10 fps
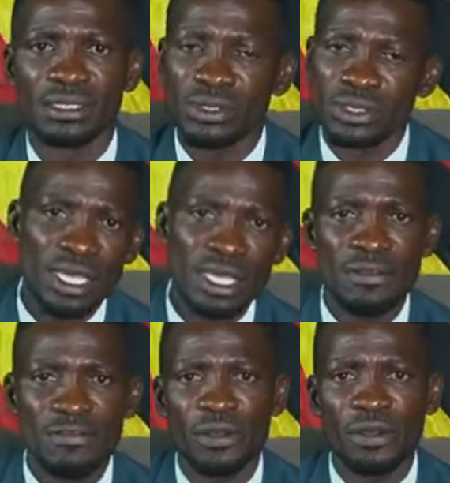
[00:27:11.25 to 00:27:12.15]
You say,
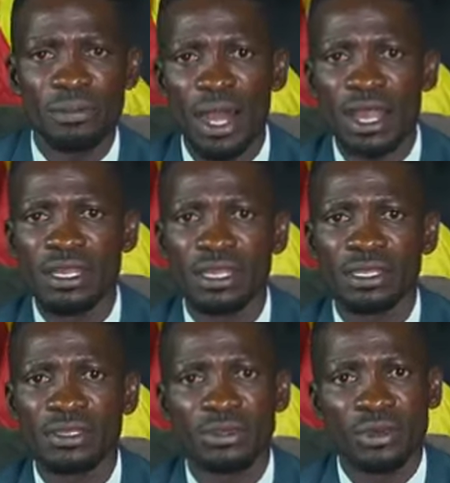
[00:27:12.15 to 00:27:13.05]
if you're a man,
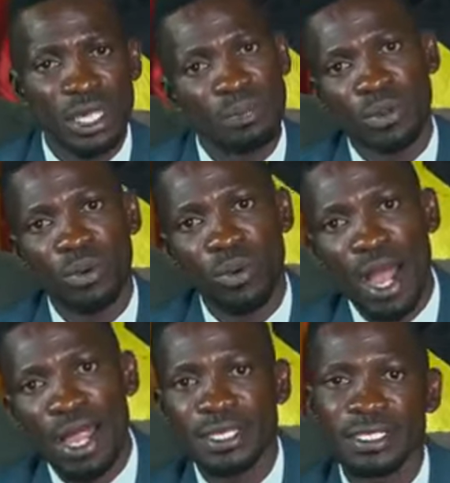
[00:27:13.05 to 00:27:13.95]
you keep your
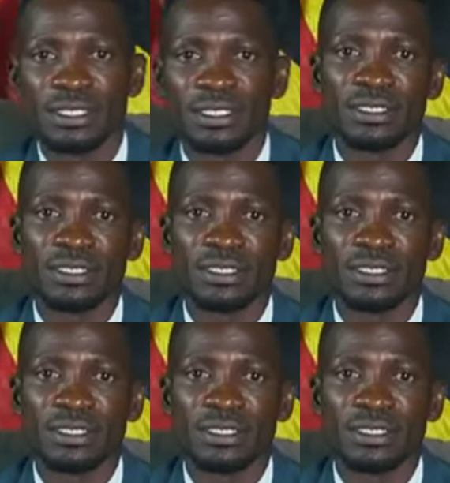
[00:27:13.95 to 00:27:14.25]
word.